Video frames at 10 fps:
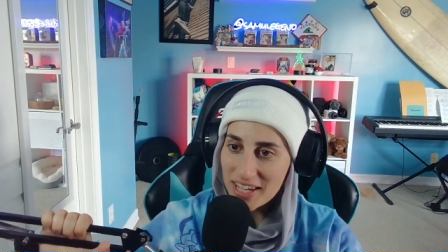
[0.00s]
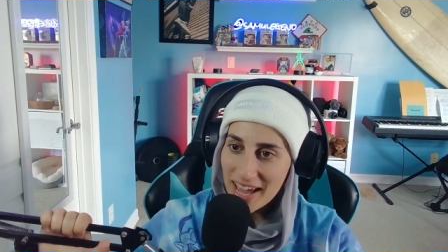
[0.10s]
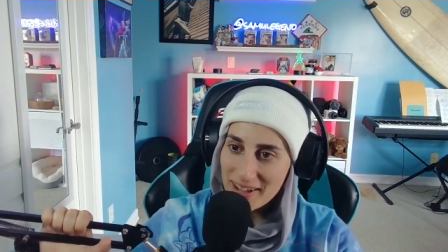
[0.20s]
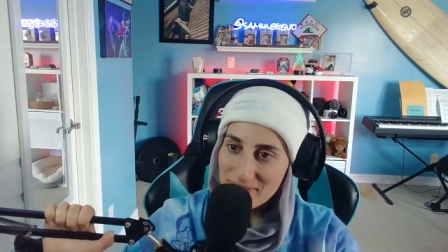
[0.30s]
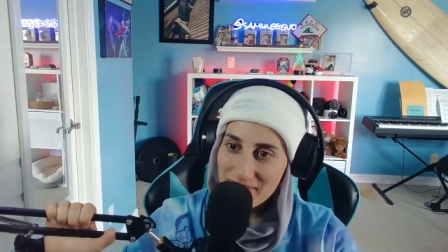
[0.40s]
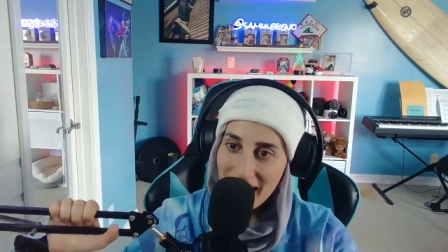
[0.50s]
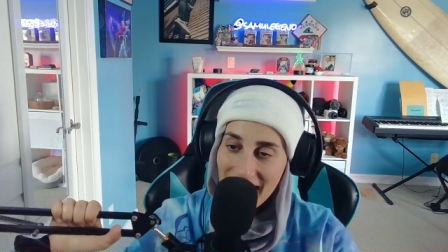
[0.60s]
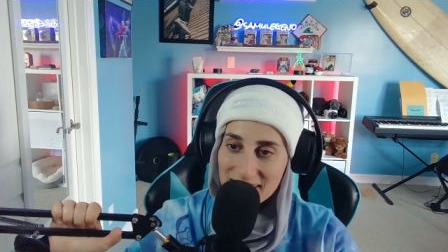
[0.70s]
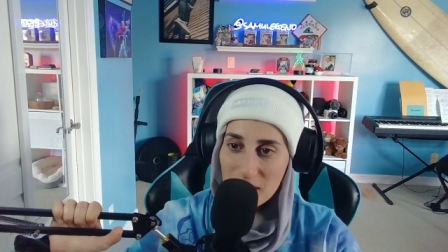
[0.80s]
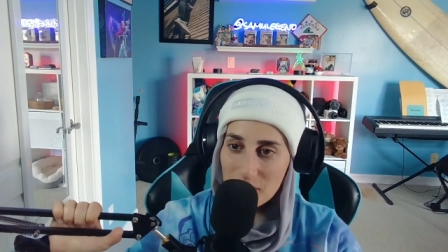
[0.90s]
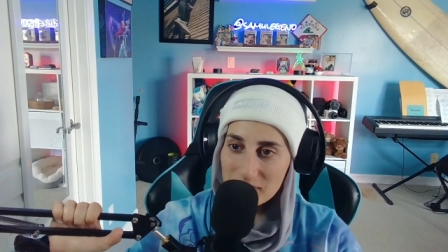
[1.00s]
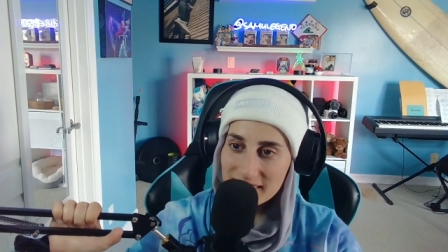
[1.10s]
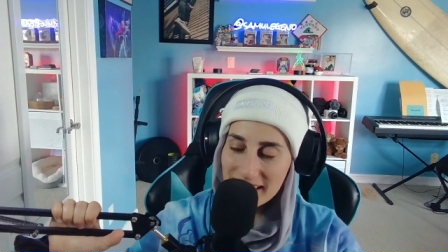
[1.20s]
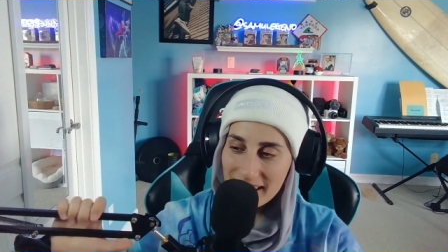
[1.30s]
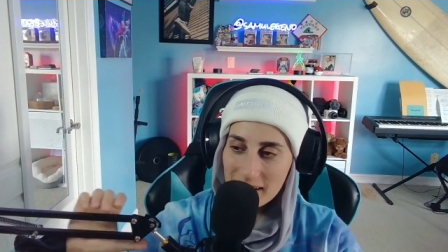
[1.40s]
okay, as I was
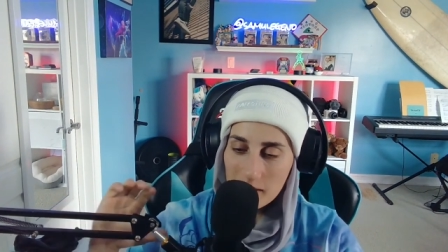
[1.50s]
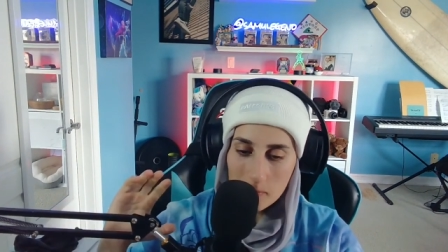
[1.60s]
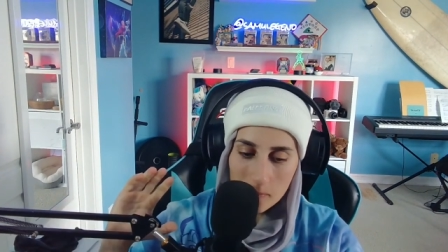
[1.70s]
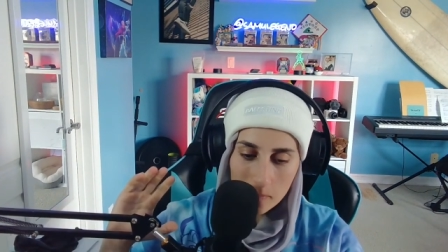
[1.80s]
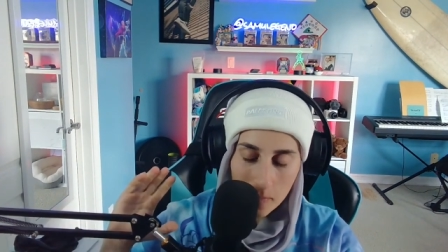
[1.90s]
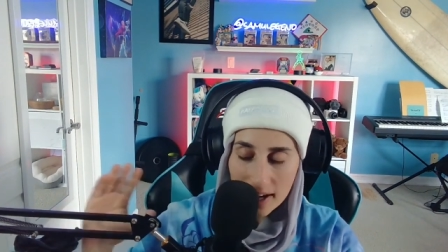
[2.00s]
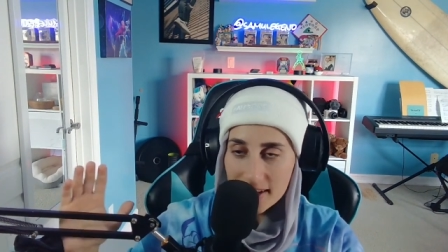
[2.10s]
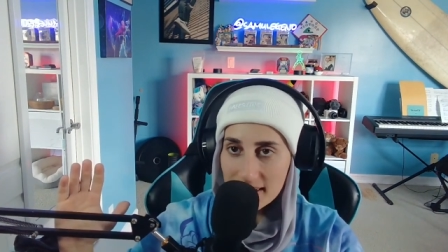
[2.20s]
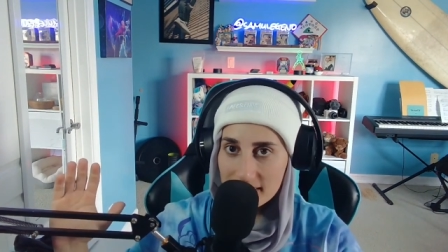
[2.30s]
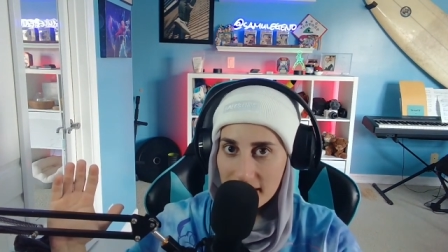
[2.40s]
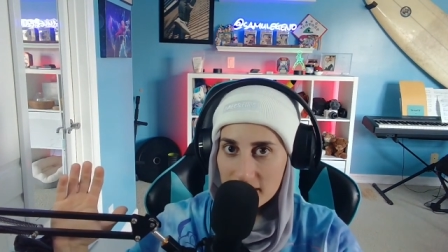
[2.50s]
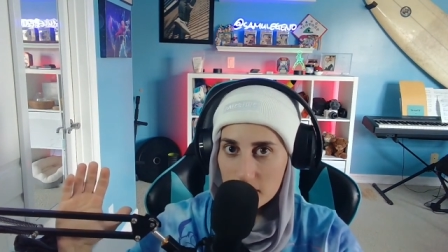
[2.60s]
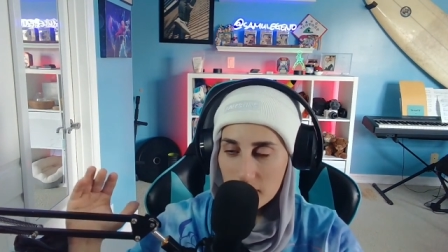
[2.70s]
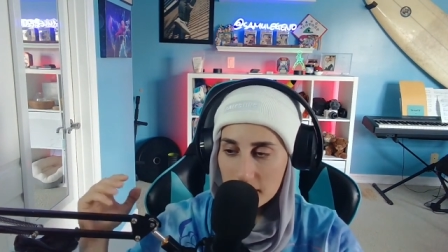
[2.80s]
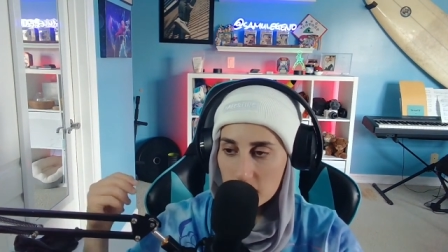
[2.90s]
saying, my dad decided
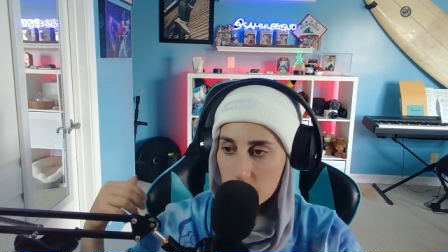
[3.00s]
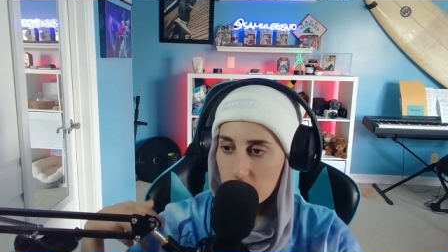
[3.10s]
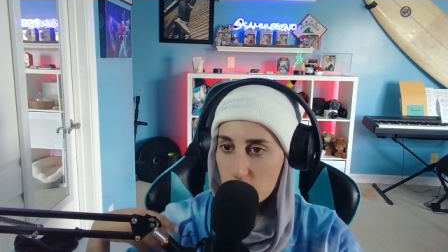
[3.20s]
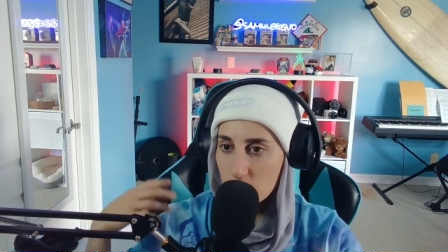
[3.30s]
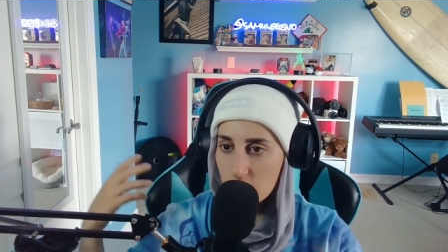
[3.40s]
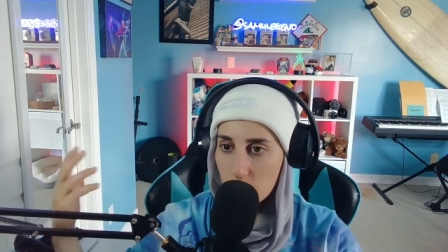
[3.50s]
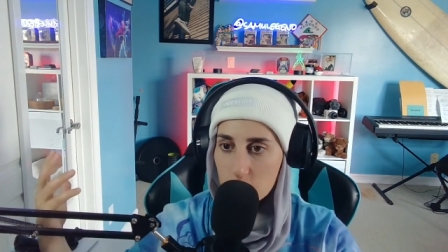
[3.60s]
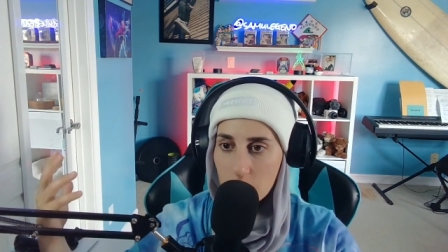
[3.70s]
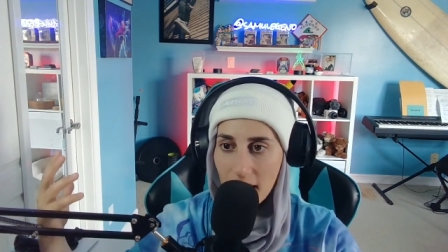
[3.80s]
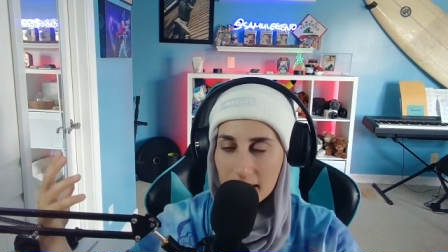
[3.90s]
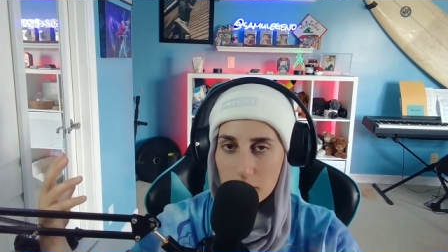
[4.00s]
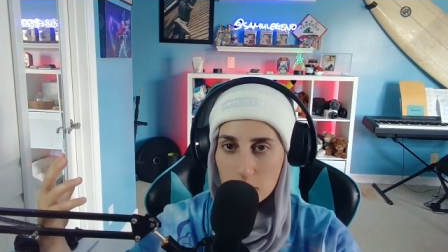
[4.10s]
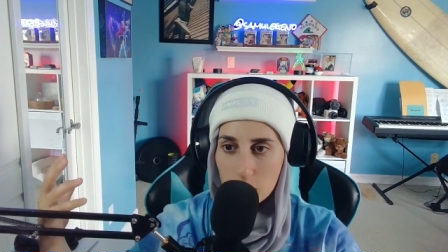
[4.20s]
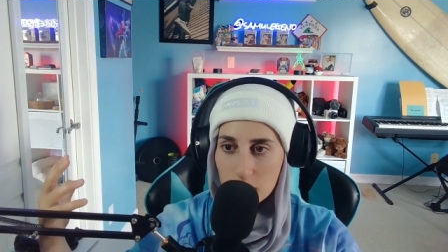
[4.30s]
to pick this picture. So he was packing for